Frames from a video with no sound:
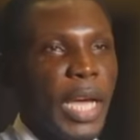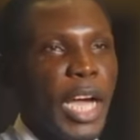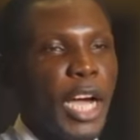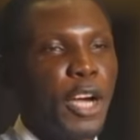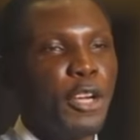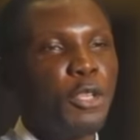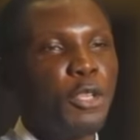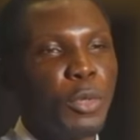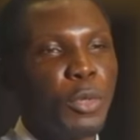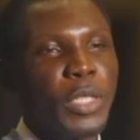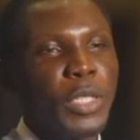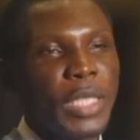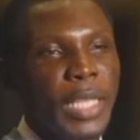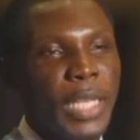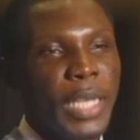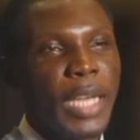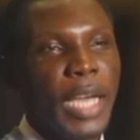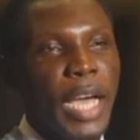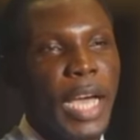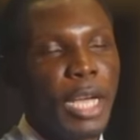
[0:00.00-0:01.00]
how you want
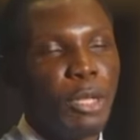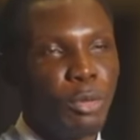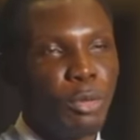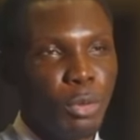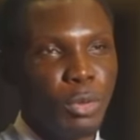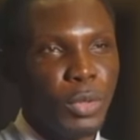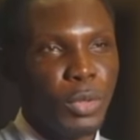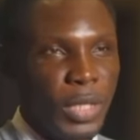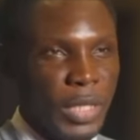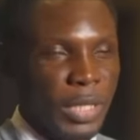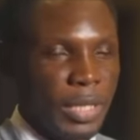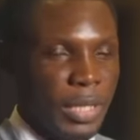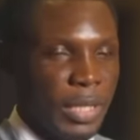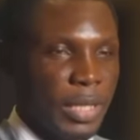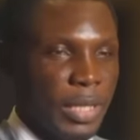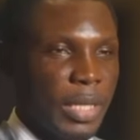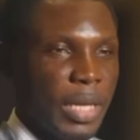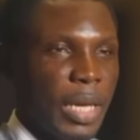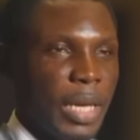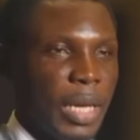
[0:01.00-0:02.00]
to handle
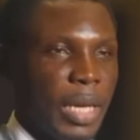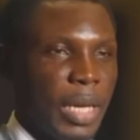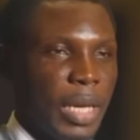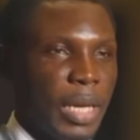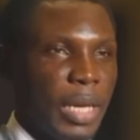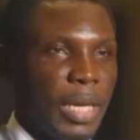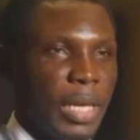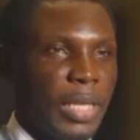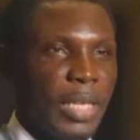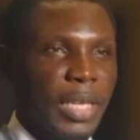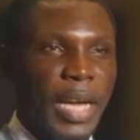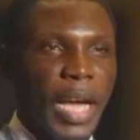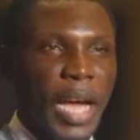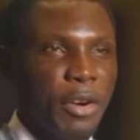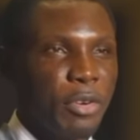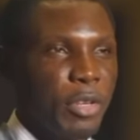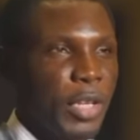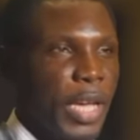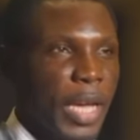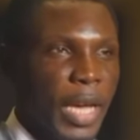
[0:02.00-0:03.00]
this, the
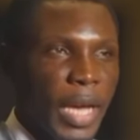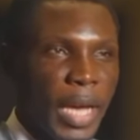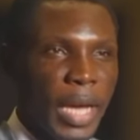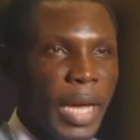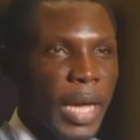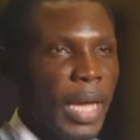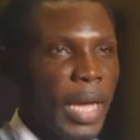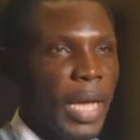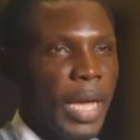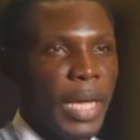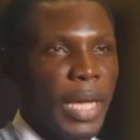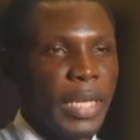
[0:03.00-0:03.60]
career,